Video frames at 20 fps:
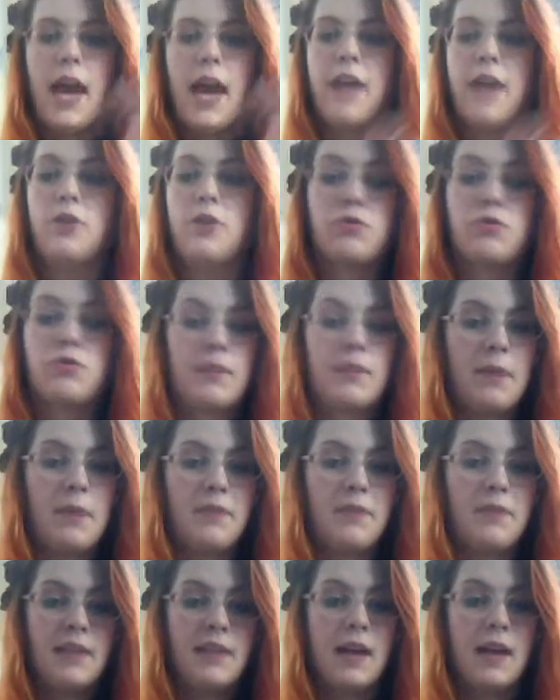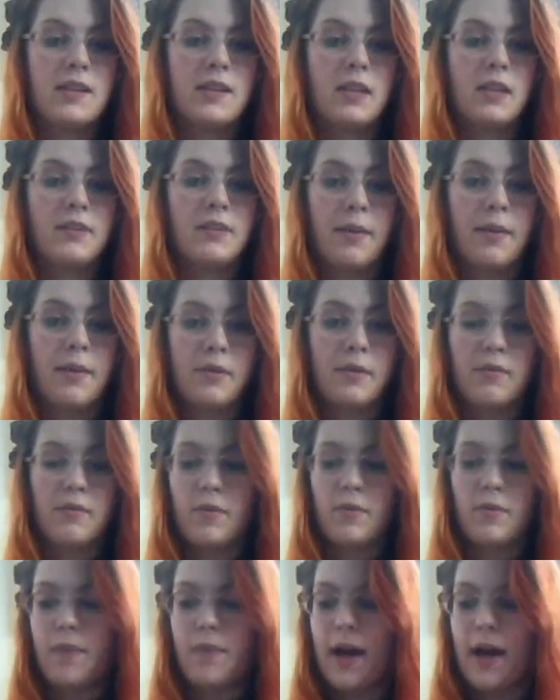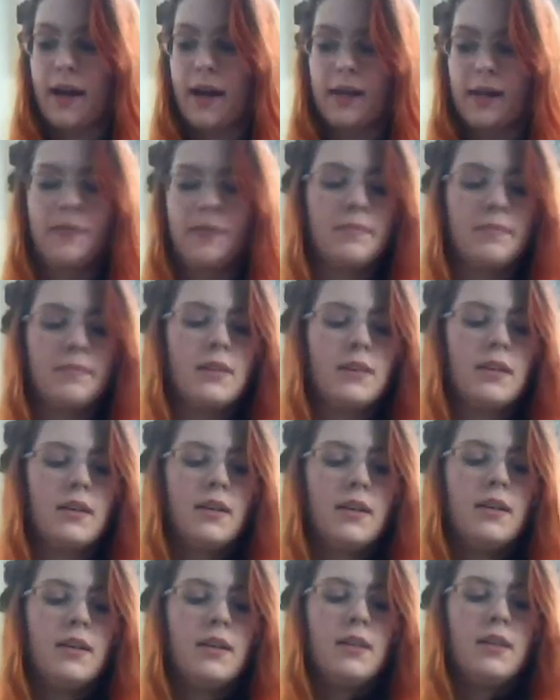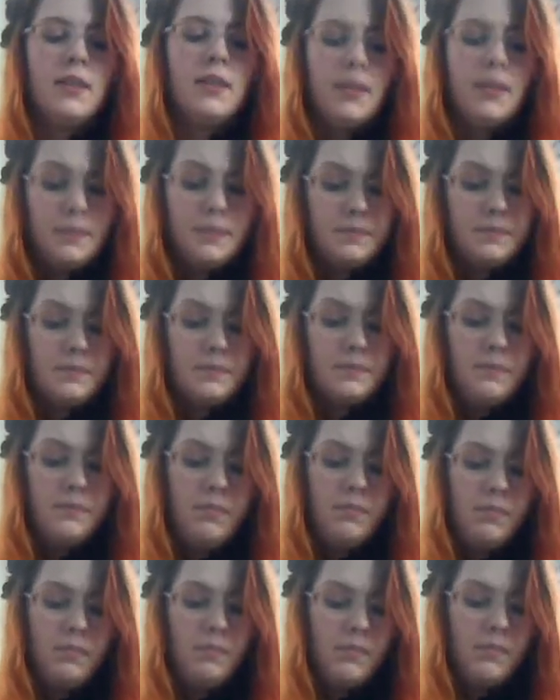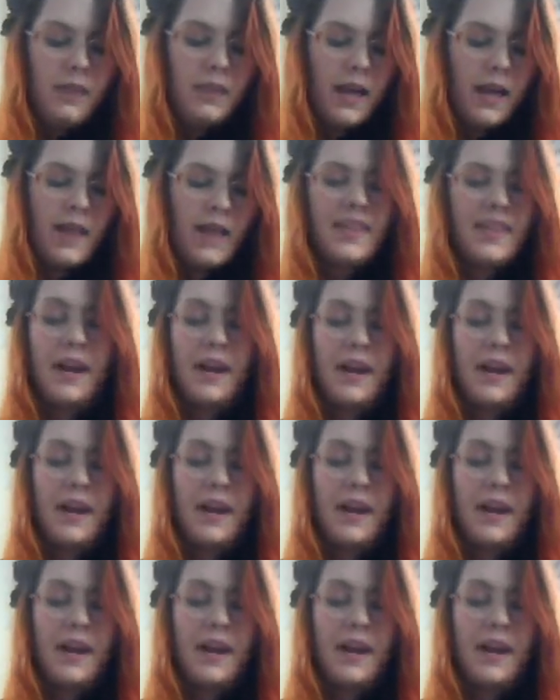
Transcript: looks like this, you know, see? And you'll trim off the excess fabric from the back.